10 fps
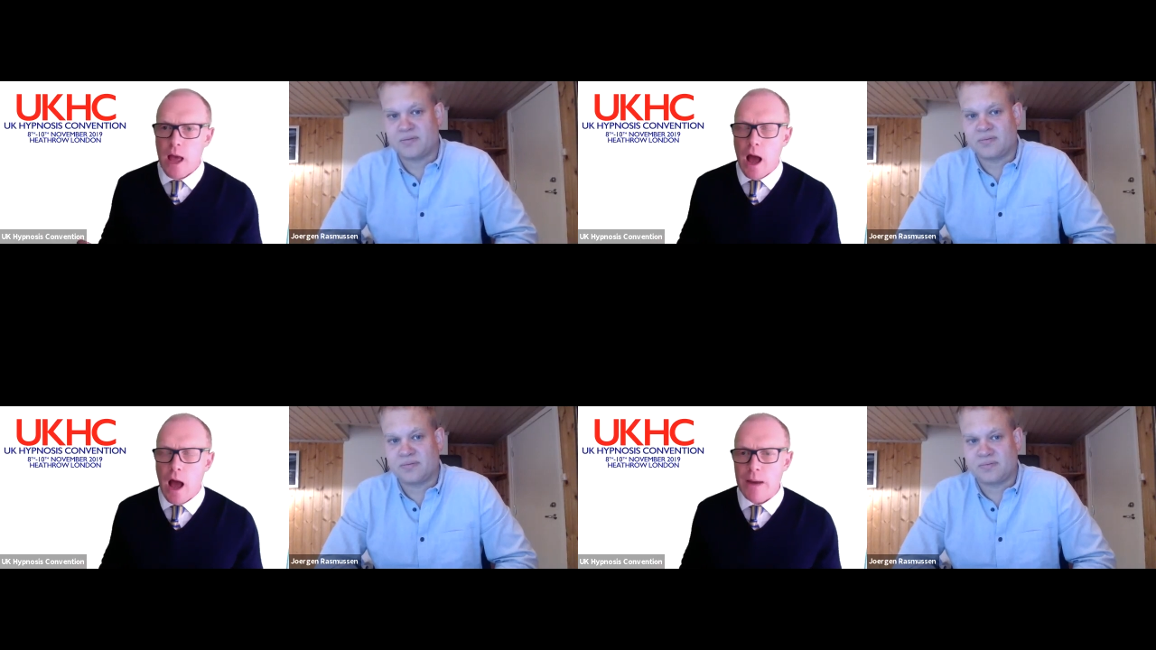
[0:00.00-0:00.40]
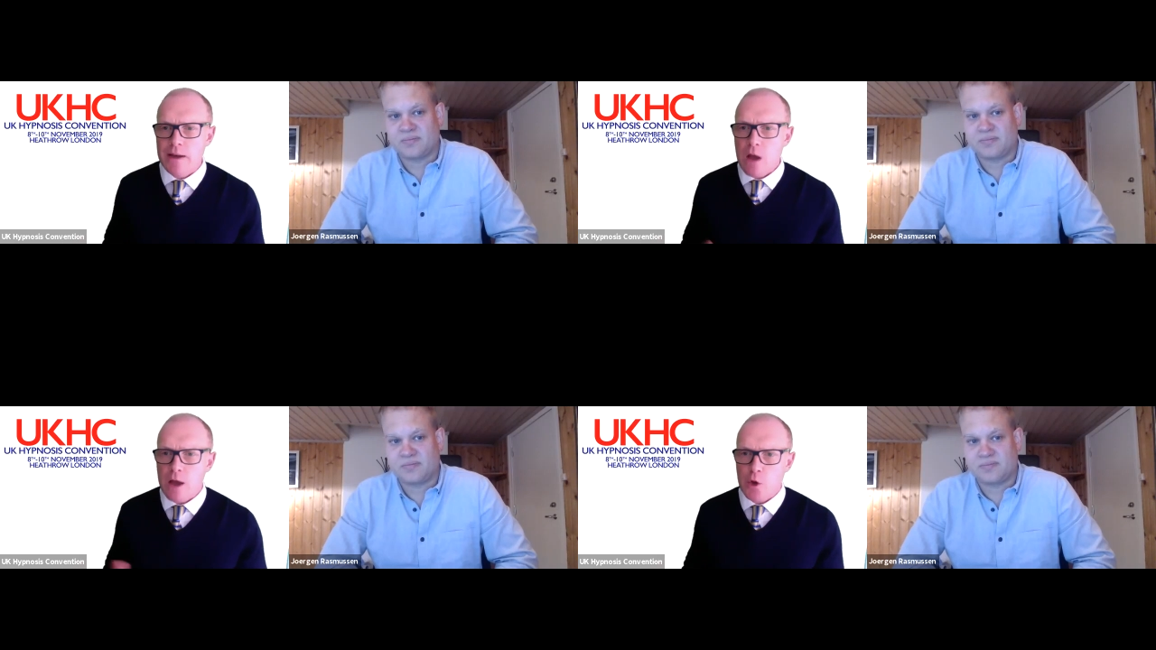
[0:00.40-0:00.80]

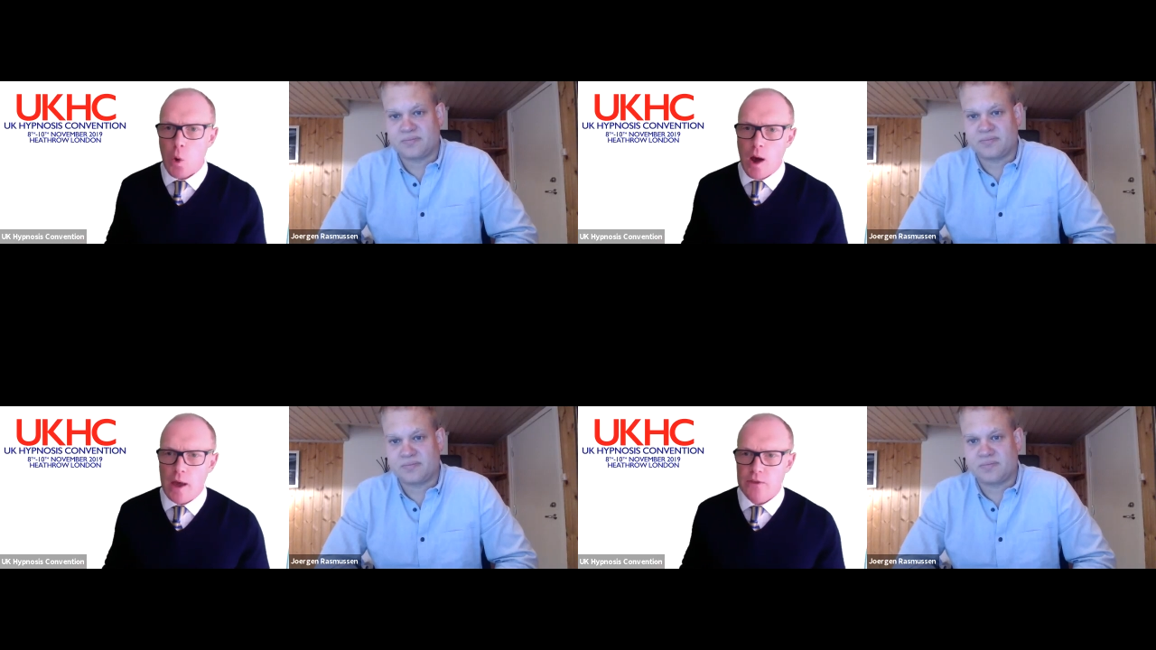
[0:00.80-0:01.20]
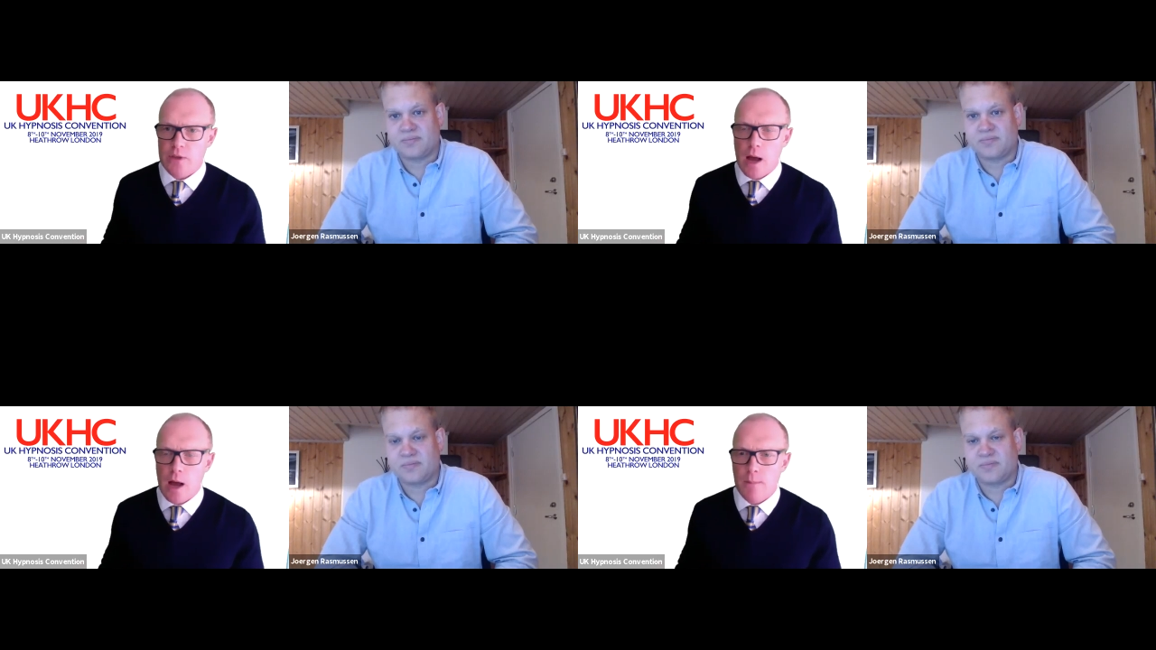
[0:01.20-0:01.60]
Speaker 1: And likewise,
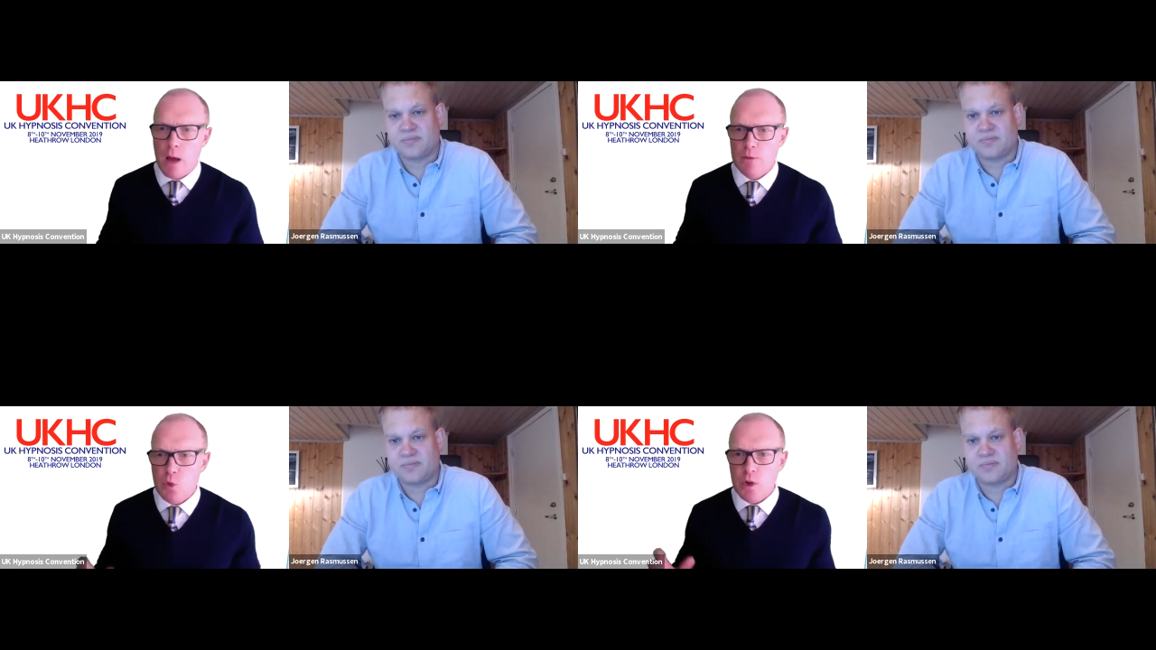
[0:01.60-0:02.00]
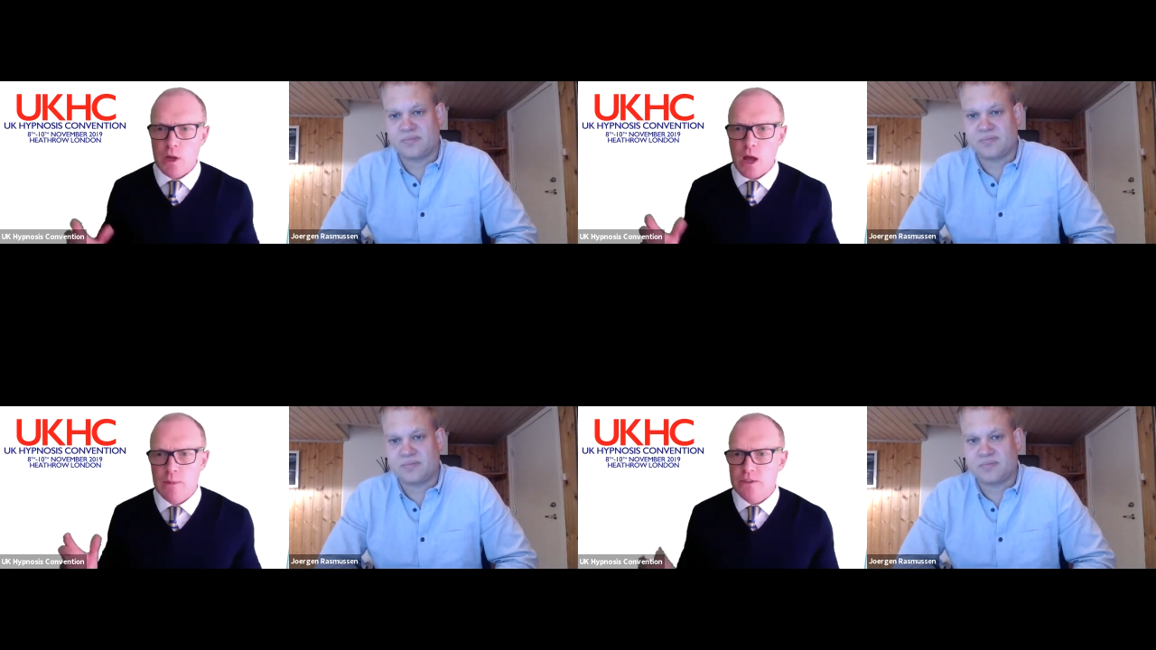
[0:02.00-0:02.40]
you want to
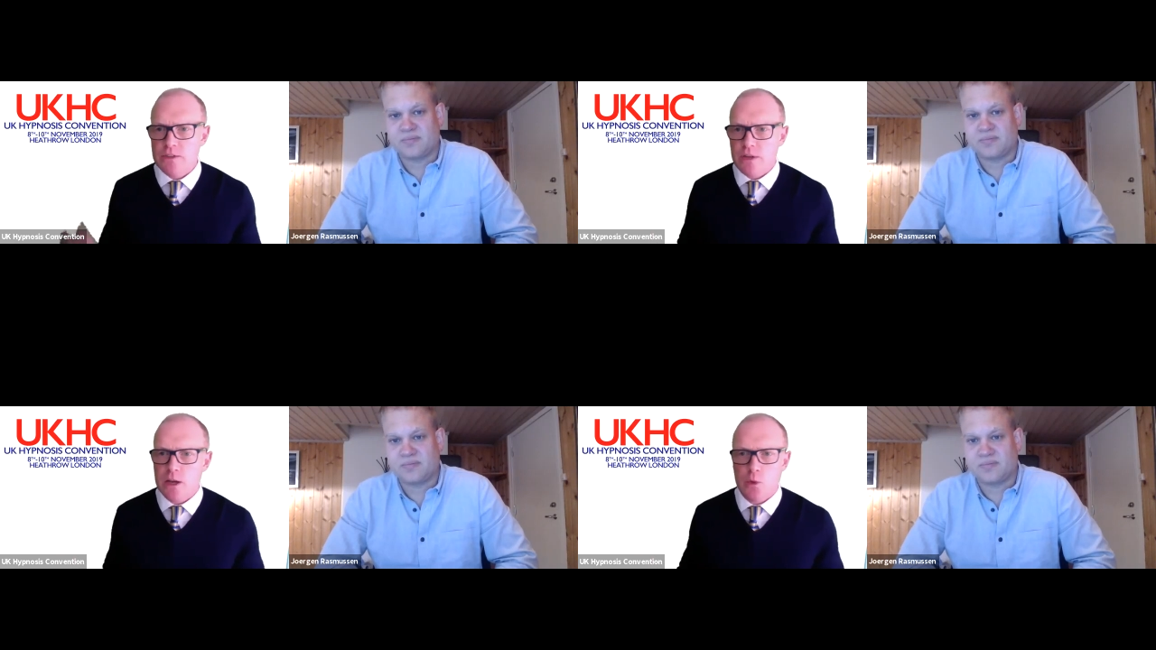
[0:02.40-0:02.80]
come and sit in,